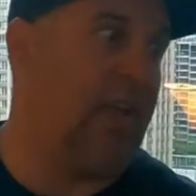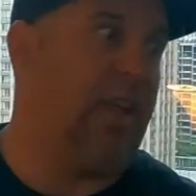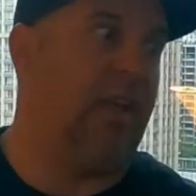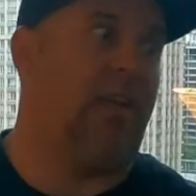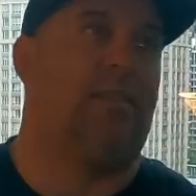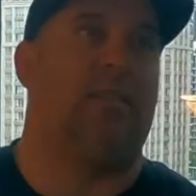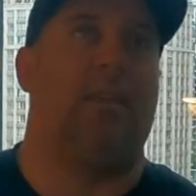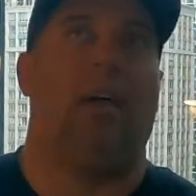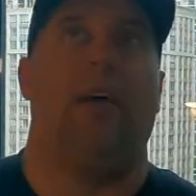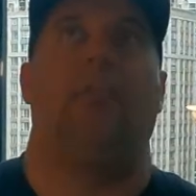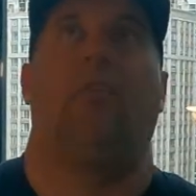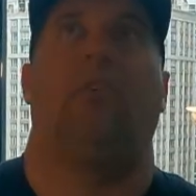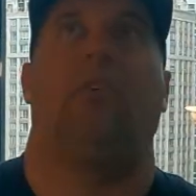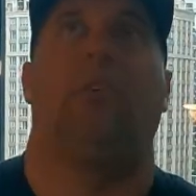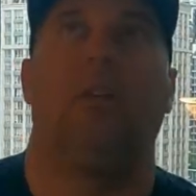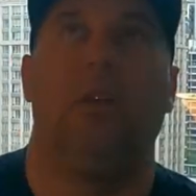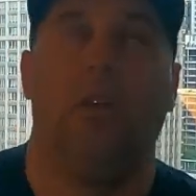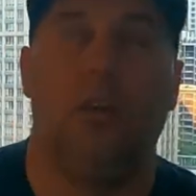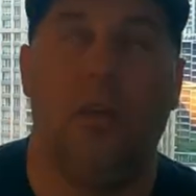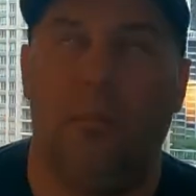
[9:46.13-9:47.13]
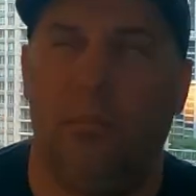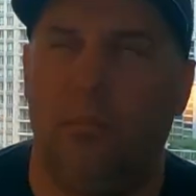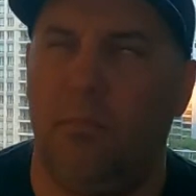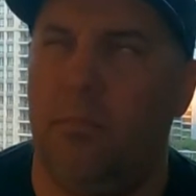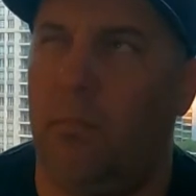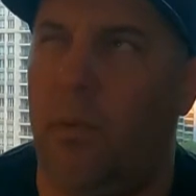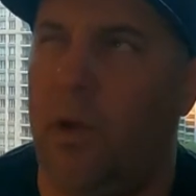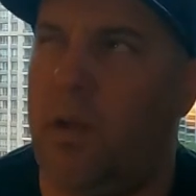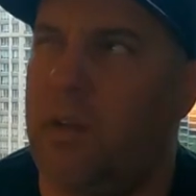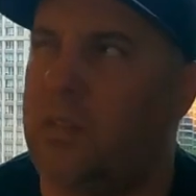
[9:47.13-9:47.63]
takes ever.
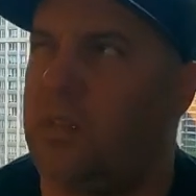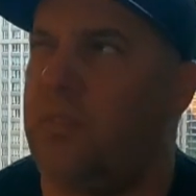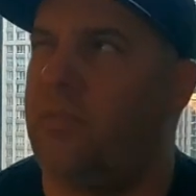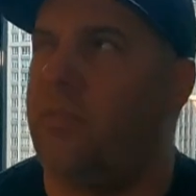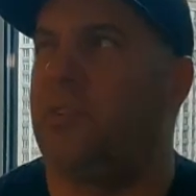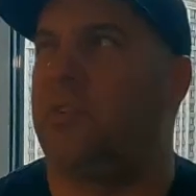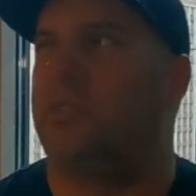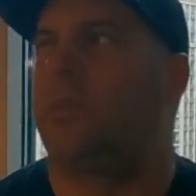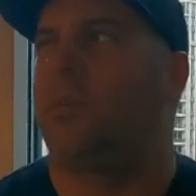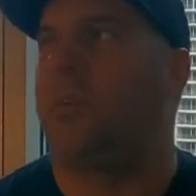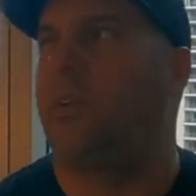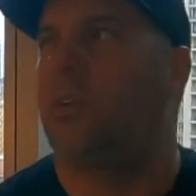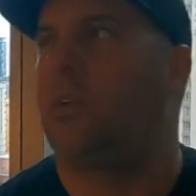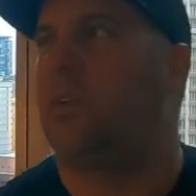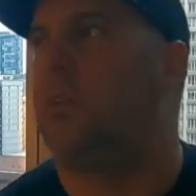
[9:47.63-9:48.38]
Minus the first week.